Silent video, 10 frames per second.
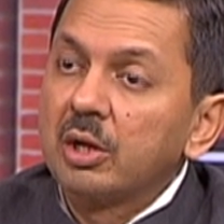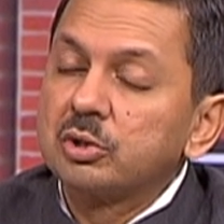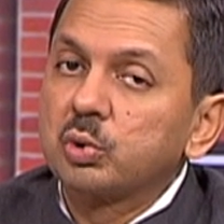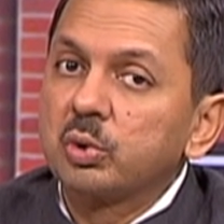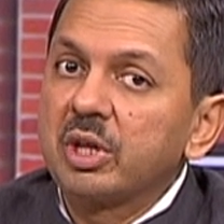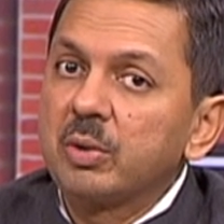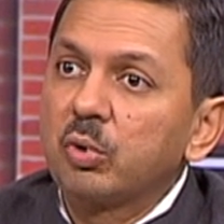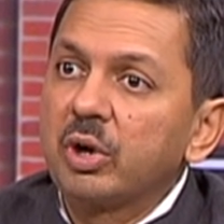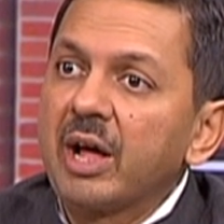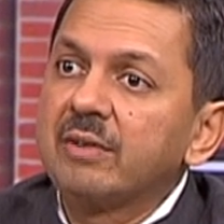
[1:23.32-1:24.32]
So they
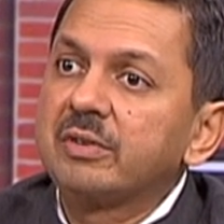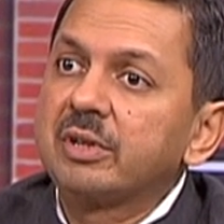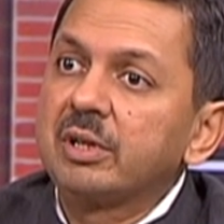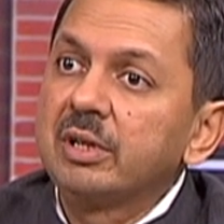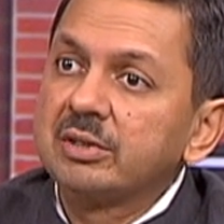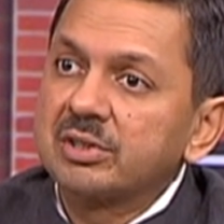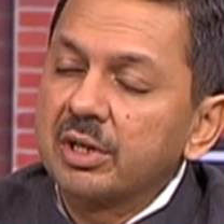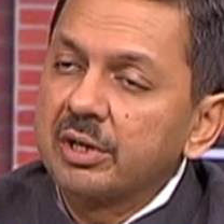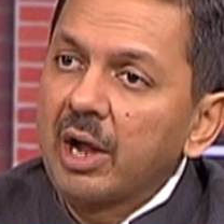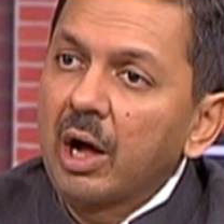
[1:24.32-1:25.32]
would have
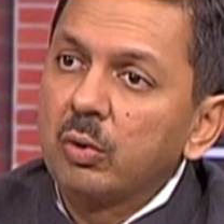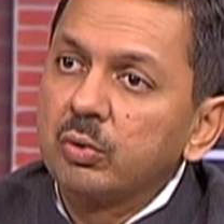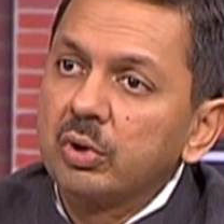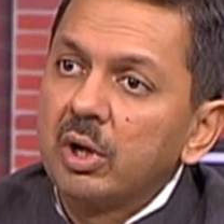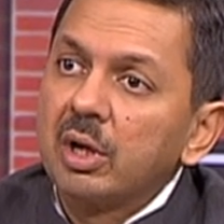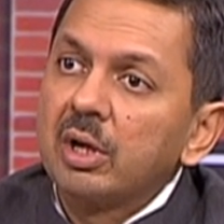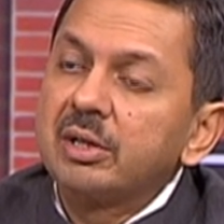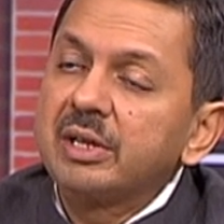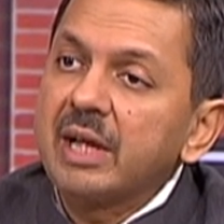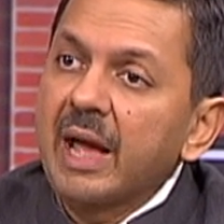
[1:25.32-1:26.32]
listed down
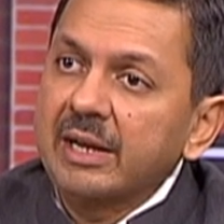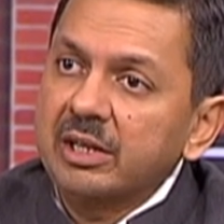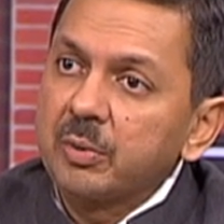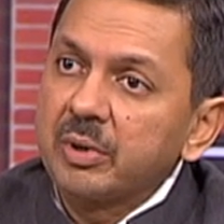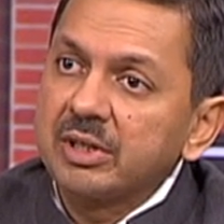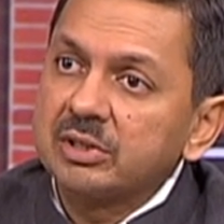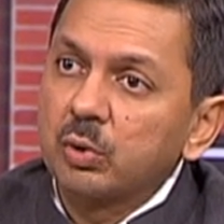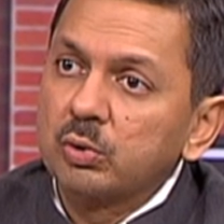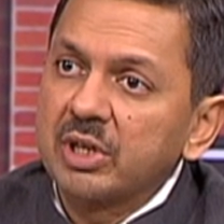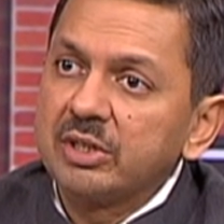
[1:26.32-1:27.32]
the activities
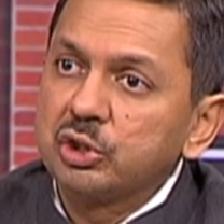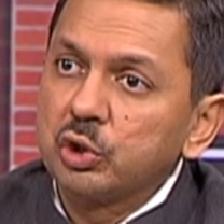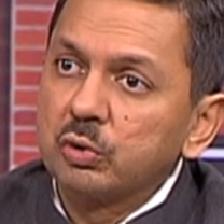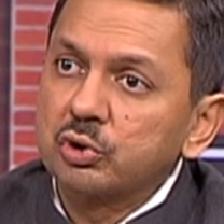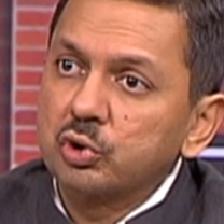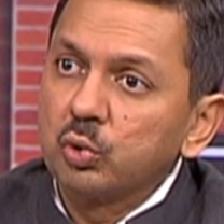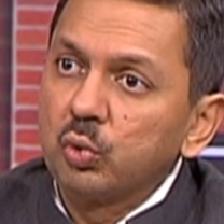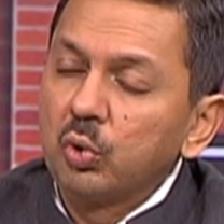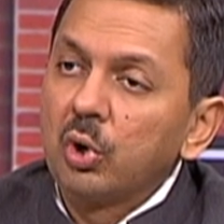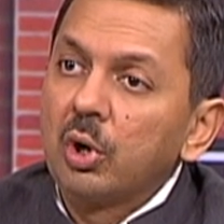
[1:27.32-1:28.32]
those NGOs
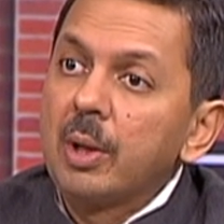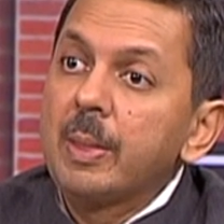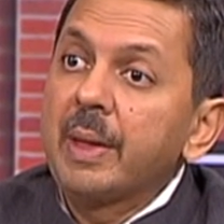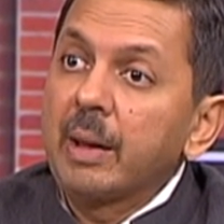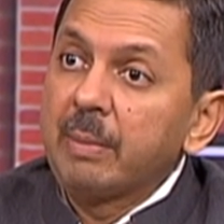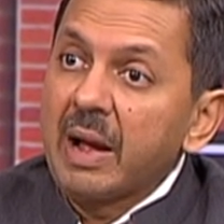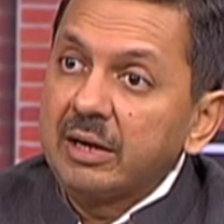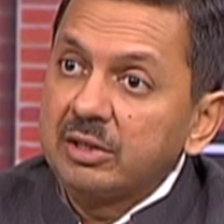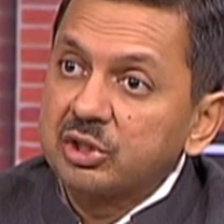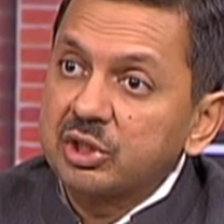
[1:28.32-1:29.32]
do, their
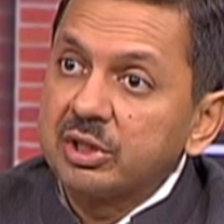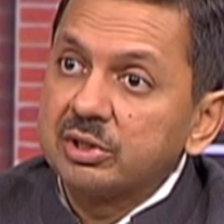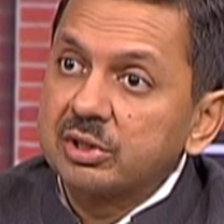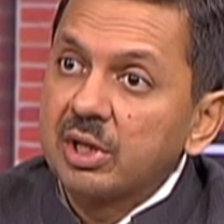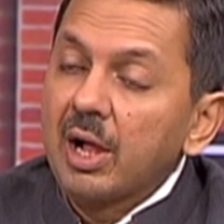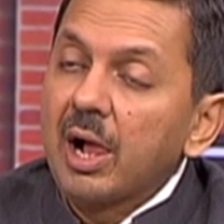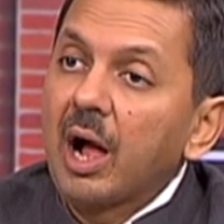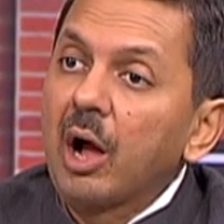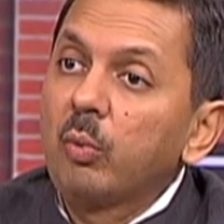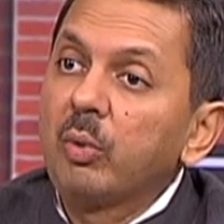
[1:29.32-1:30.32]
balance sheets,
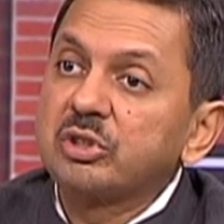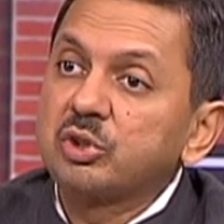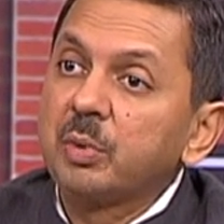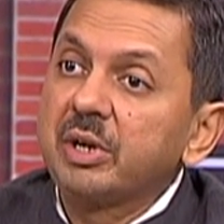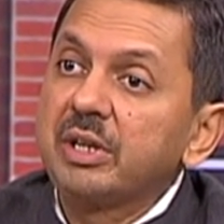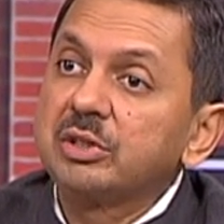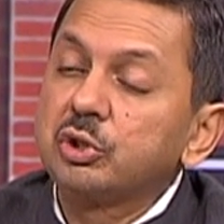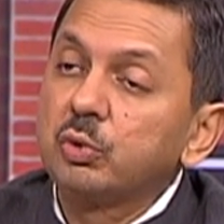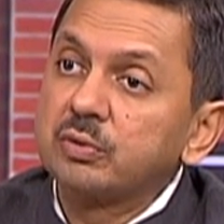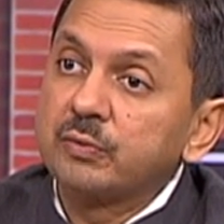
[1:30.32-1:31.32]
how much money is
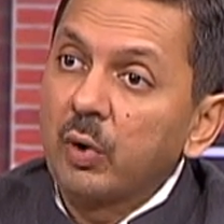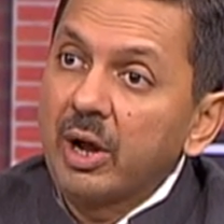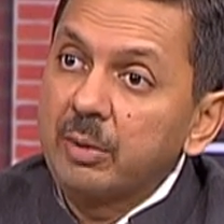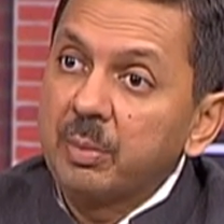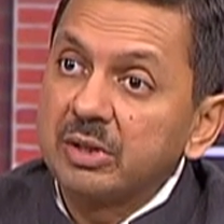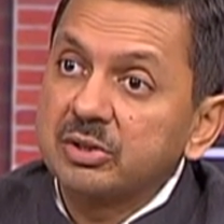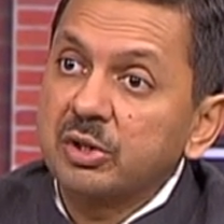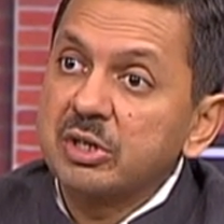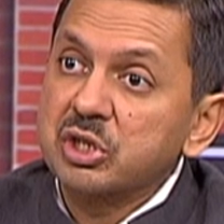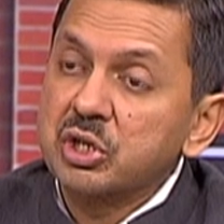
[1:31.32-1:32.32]
used for
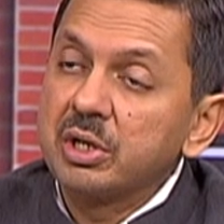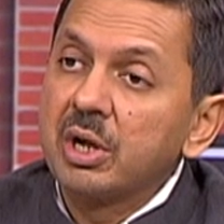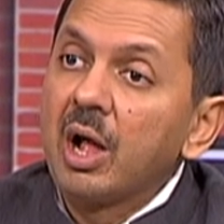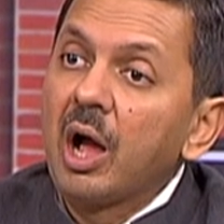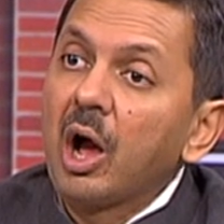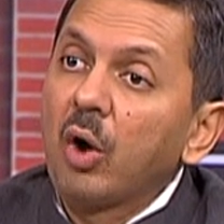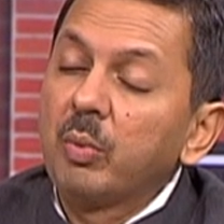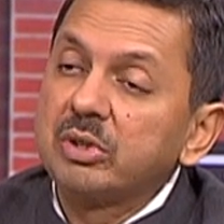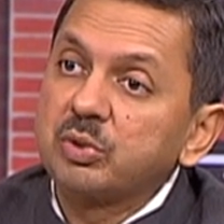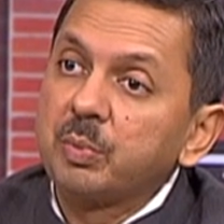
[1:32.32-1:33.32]
administration, how
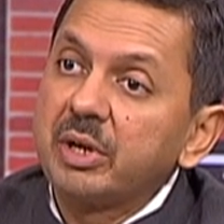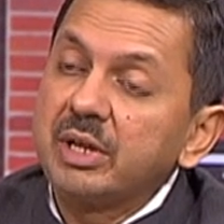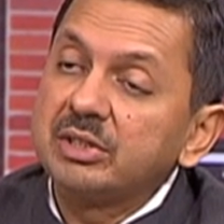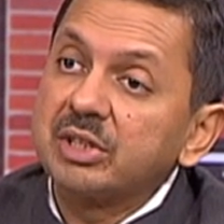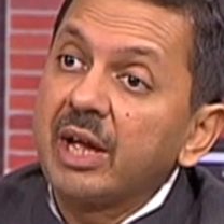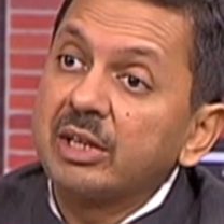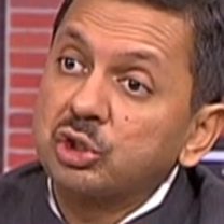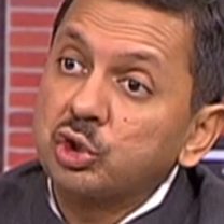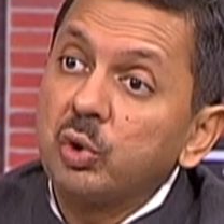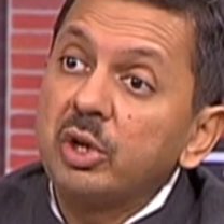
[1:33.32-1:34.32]
much money is
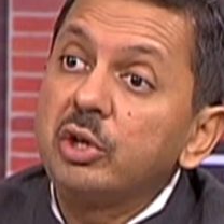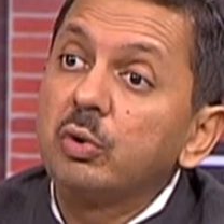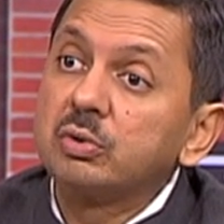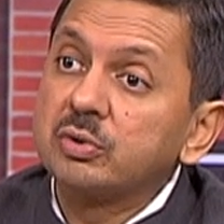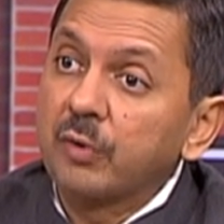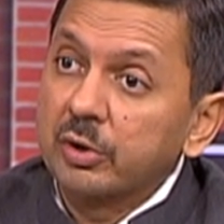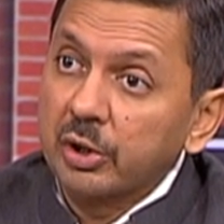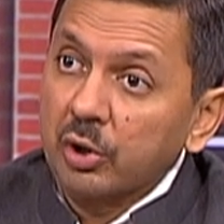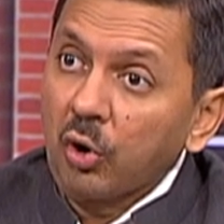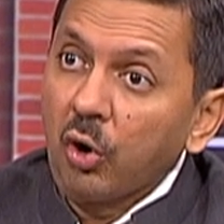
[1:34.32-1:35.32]
actually used for
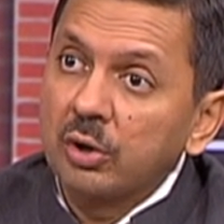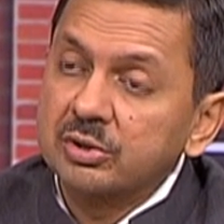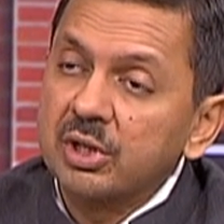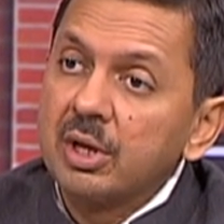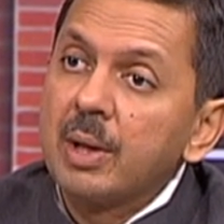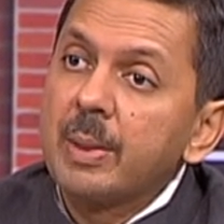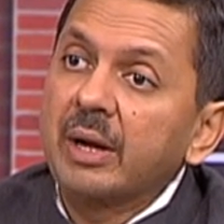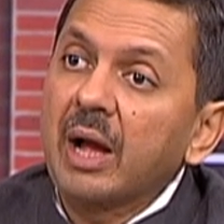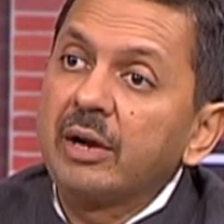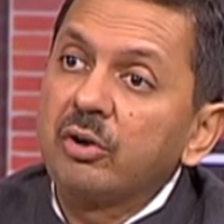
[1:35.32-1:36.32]
the cause, the
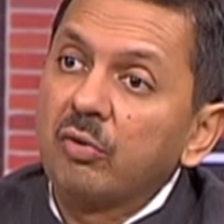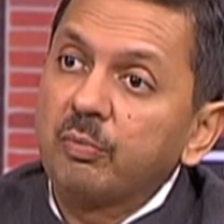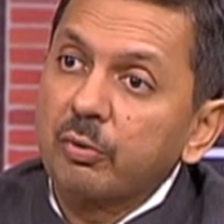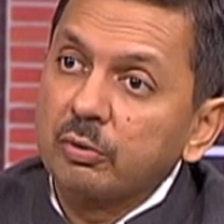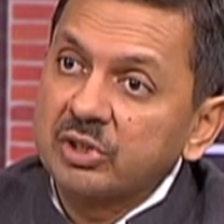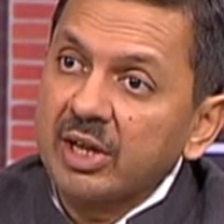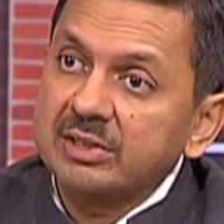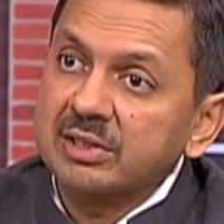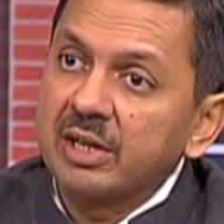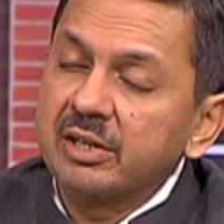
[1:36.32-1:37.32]
kind of
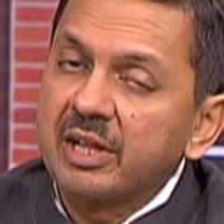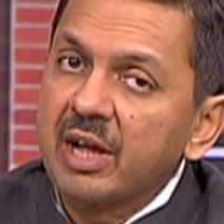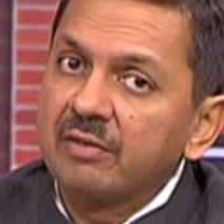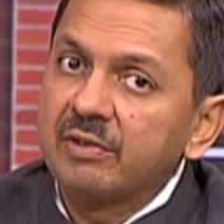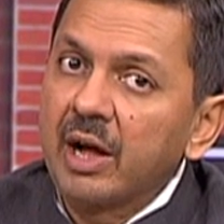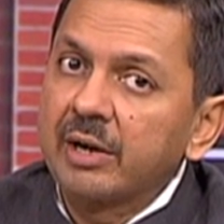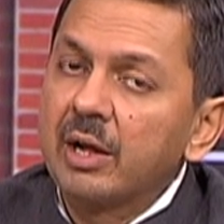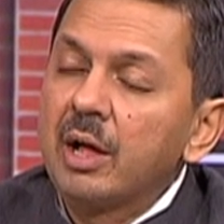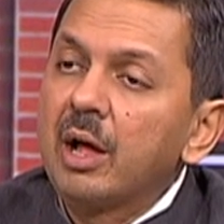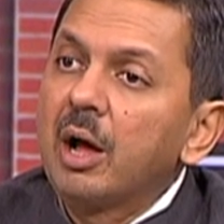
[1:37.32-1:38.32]
projects that they have done.
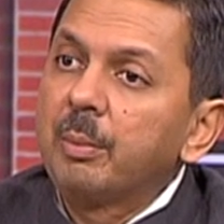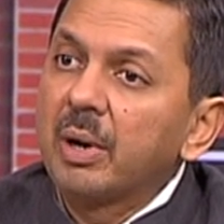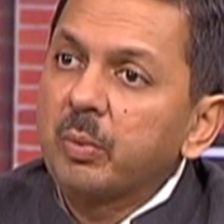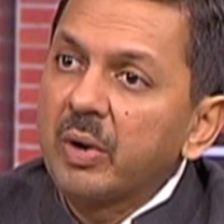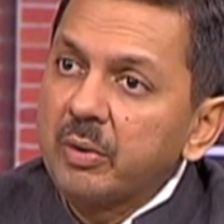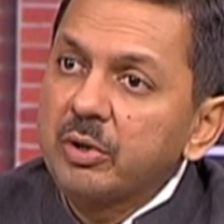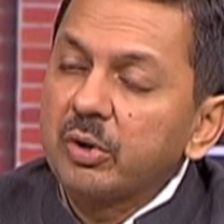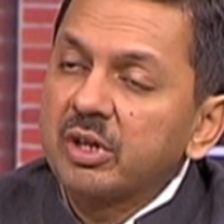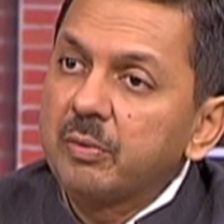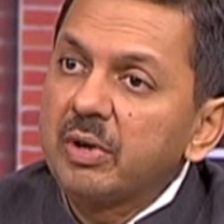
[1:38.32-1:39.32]
But whenever
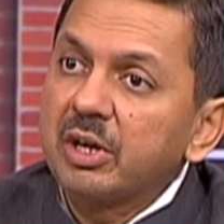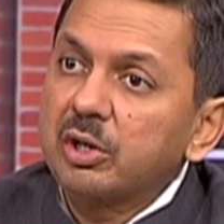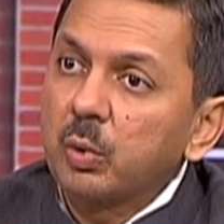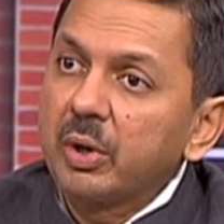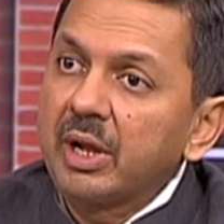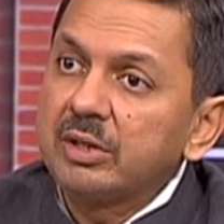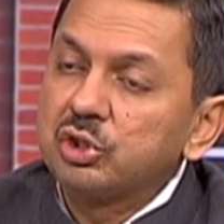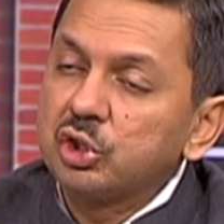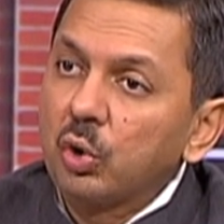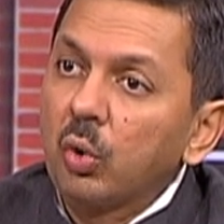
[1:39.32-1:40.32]
you're giving it to an
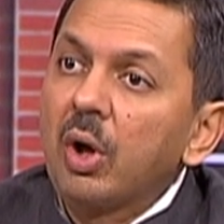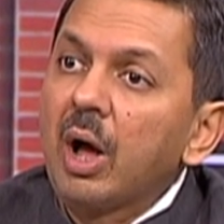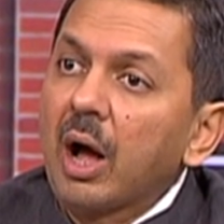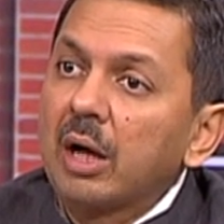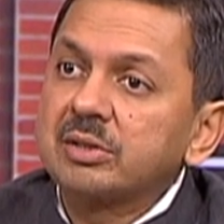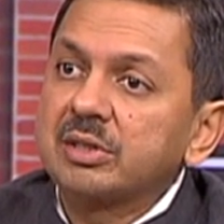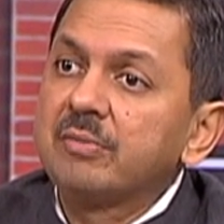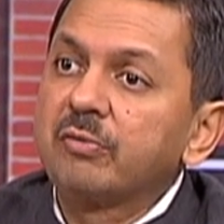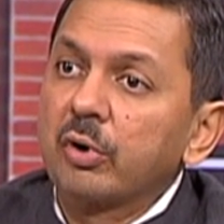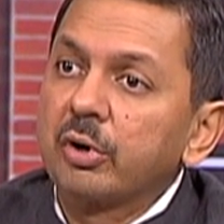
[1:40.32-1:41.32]
NGO, ask
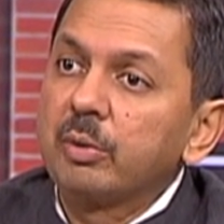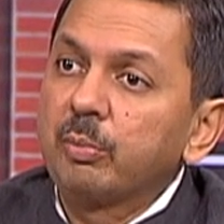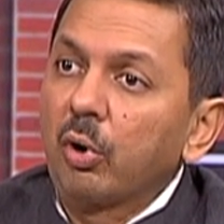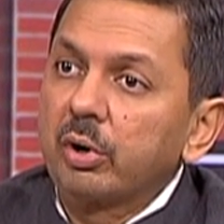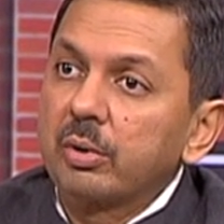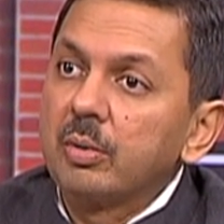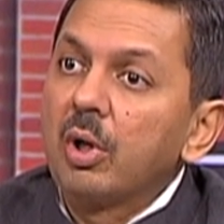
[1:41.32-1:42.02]
them for a report.